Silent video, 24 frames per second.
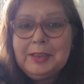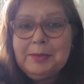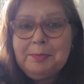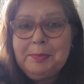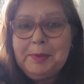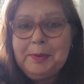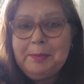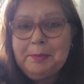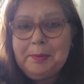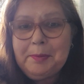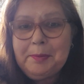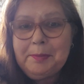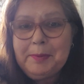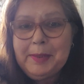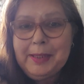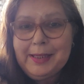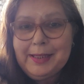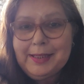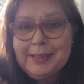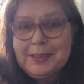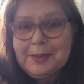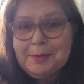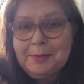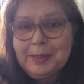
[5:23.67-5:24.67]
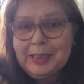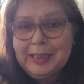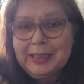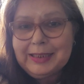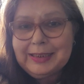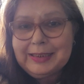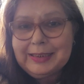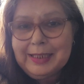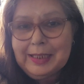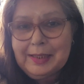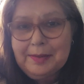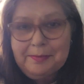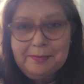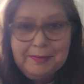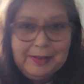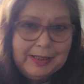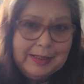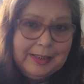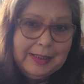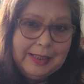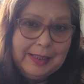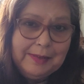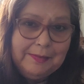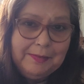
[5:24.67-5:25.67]
be prepared to accept
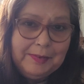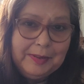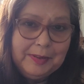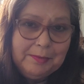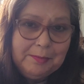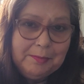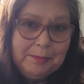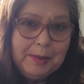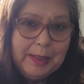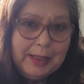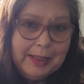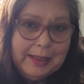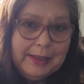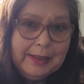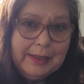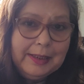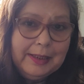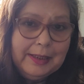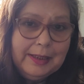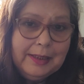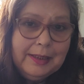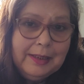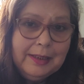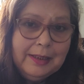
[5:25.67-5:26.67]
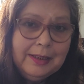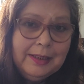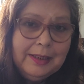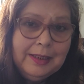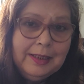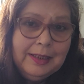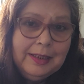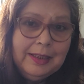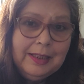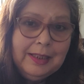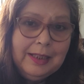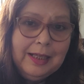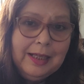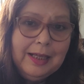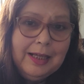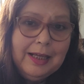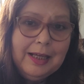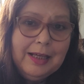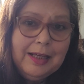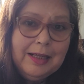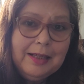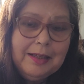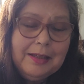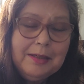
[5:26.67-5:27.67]
that level of pain.
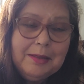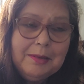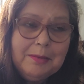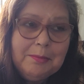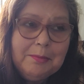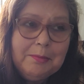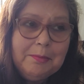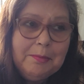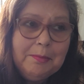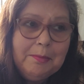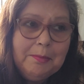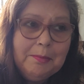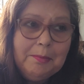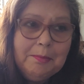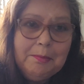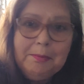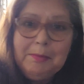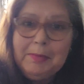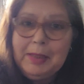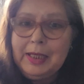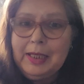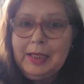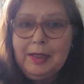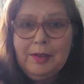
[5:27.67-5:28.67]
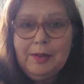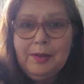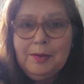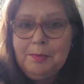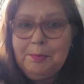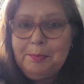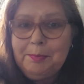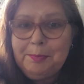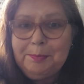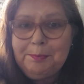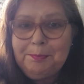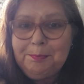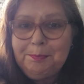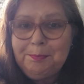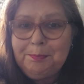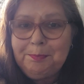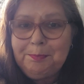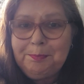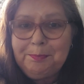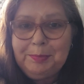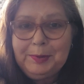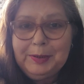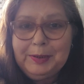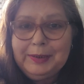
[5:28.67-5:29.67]
My whole
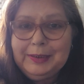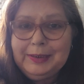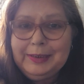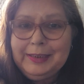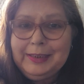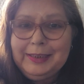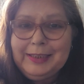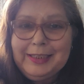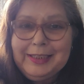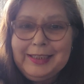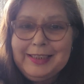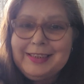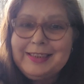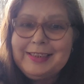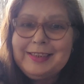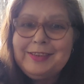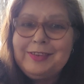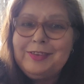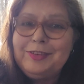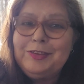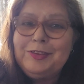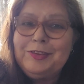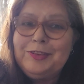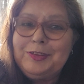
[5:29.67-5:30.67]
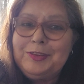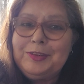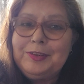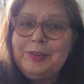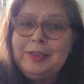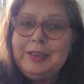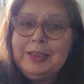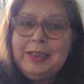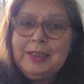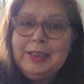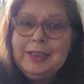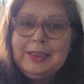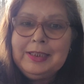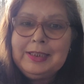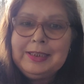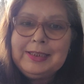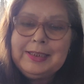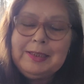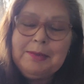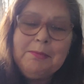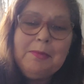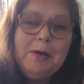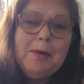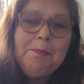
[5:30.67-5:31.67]
body is sore.
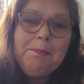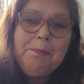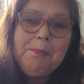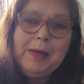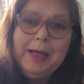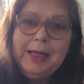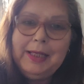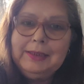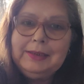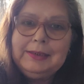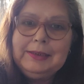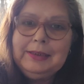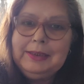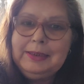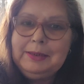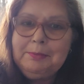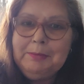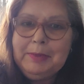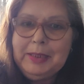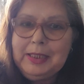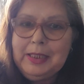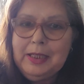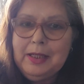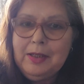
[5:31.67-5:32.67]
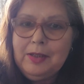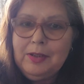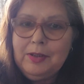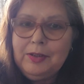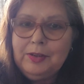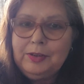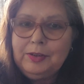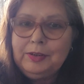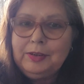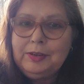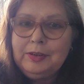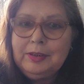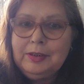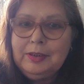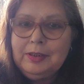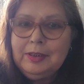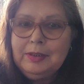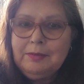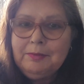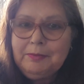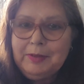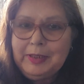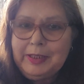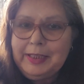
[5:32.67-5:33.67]
Someone patted me on
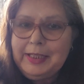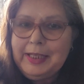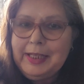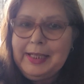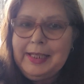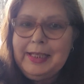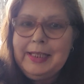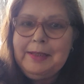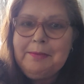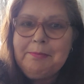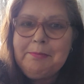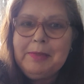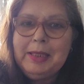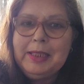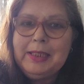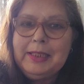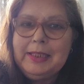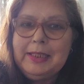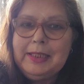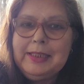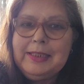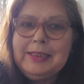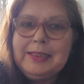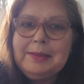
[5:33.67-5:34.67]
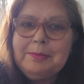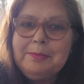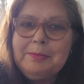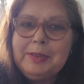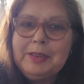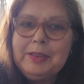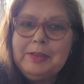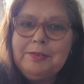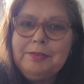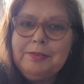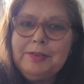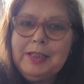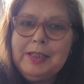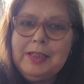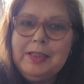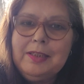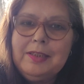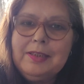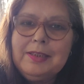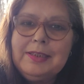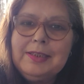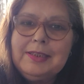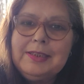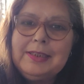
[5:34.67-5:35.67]
the knee, my knees were
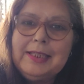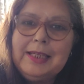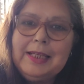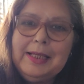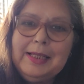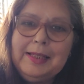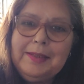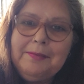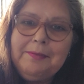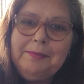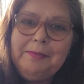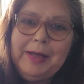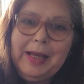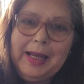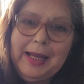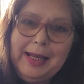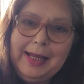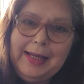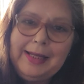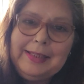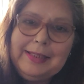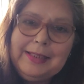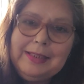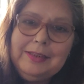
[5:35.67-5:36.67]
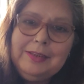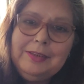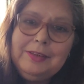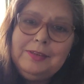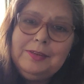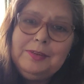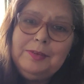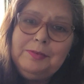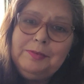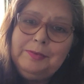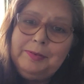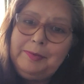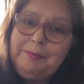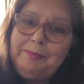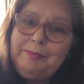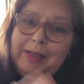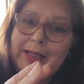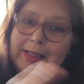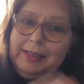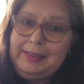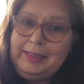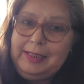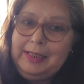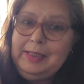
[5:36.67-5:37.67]
crossed, and the ankle from
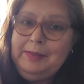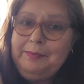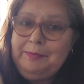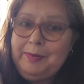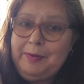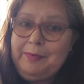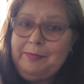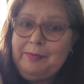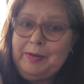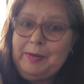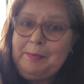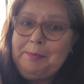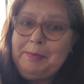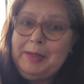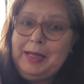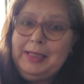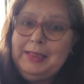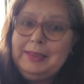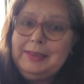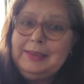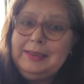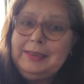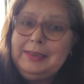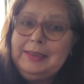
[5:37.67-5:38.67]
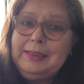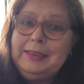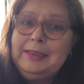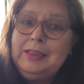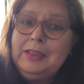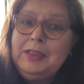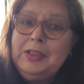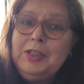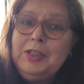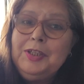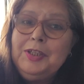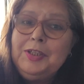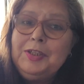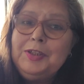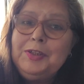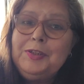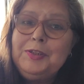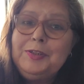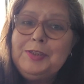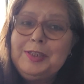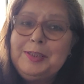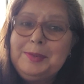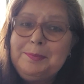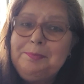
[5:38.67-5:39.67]
that knee that they patted
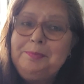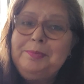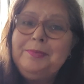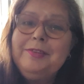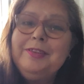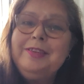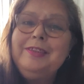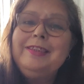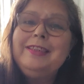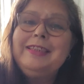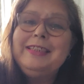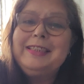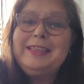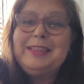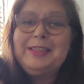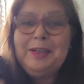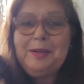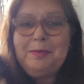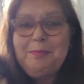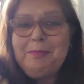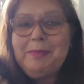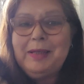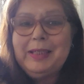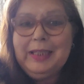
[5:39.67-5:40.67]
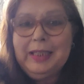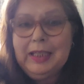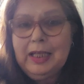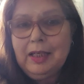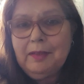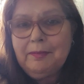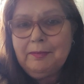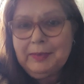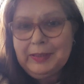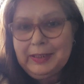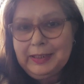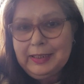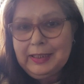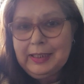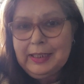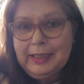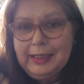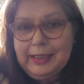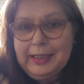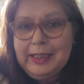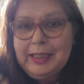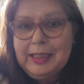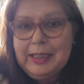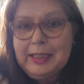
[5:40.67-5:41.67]
caused bruises on my other
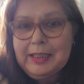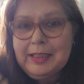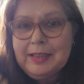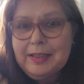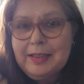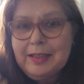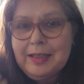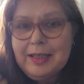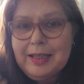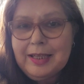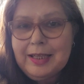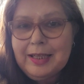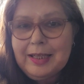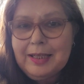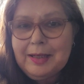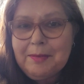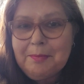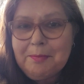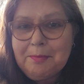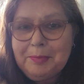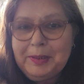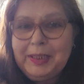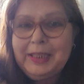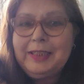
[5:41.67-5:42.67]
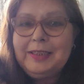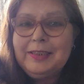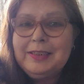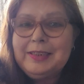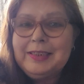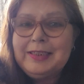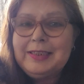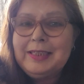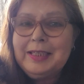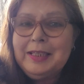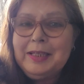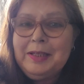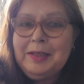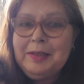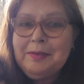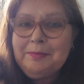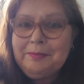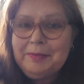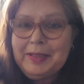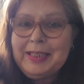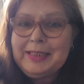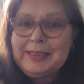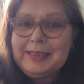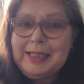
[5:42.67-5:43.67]
knee, because
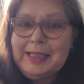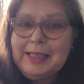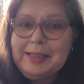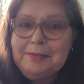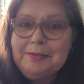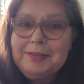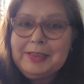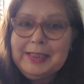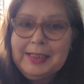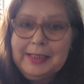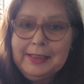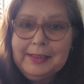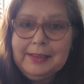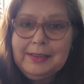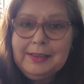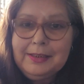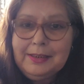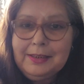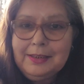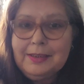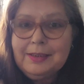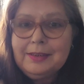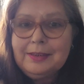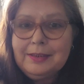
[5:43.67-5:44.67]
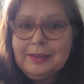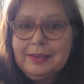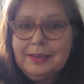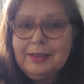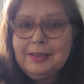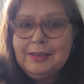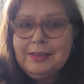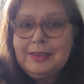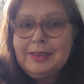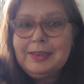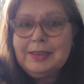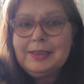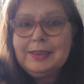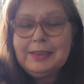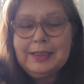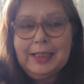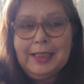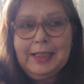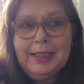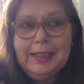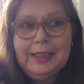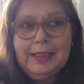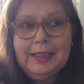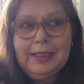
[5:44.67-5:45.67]
that's how tender your
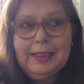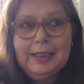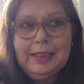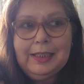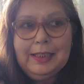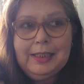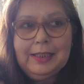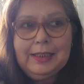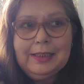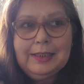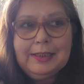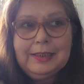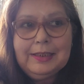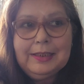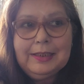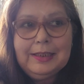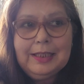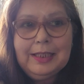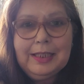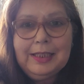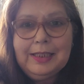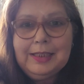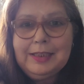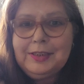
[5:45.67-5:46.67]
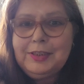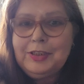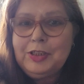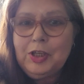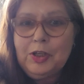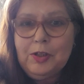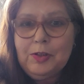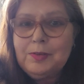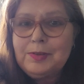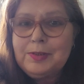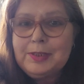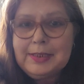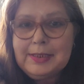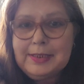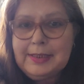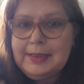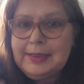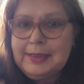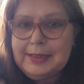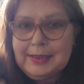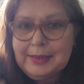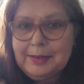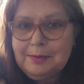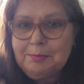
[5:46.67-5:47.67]
skin and your whole
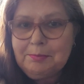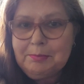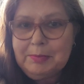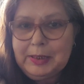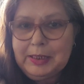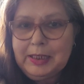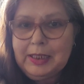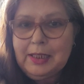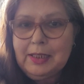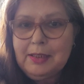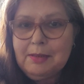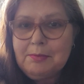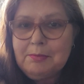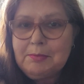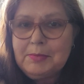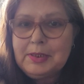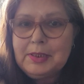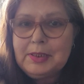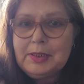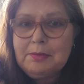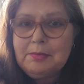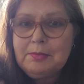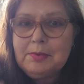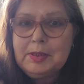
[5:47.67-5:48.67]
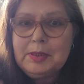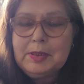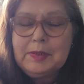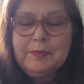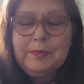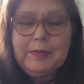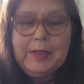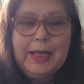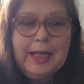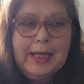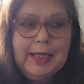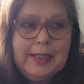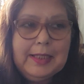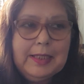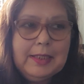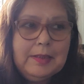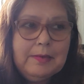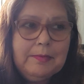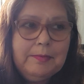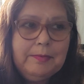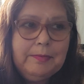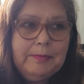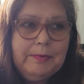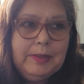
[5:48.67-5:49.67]
system becomes towards the end of